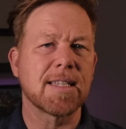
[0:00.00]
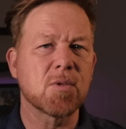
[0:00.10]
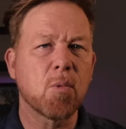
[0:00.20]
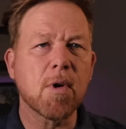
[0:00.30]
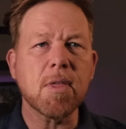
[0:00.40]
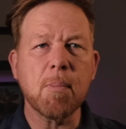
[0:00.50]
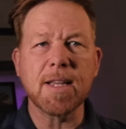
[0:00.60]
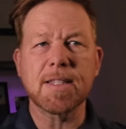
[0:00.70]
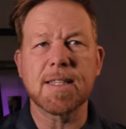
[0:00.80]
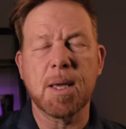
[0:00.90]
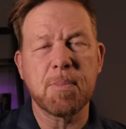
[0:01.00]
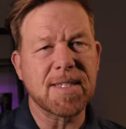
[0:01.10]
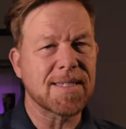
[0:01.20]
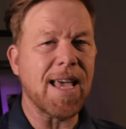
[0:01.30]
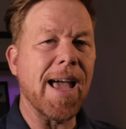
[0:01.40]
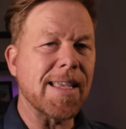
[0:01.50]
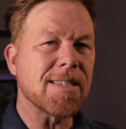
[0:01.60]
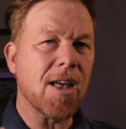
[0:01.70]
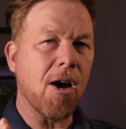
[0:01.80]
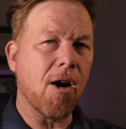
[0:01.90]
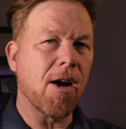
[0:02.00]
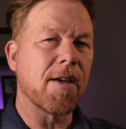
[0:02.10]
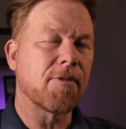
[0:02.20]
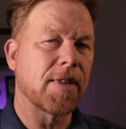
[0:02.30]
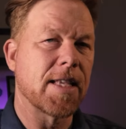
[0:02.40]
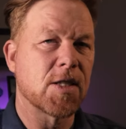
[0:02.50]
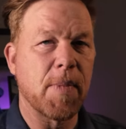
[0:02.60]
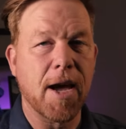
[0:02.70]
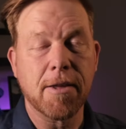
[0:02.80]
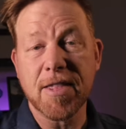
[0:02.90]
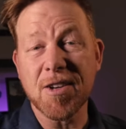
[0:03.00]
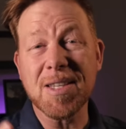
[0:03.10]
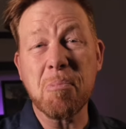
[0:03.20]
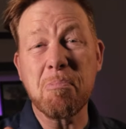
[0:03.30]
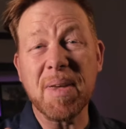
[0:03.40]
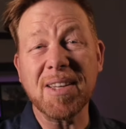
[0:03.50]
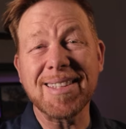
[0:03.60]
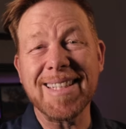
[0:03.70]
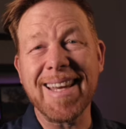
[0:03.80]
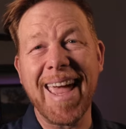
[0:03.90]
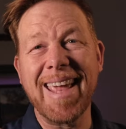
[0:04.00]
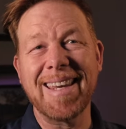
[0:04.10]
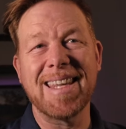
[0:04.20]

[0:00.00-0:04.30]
It's worth a mention that besides the R F lens mount, there's a built-in N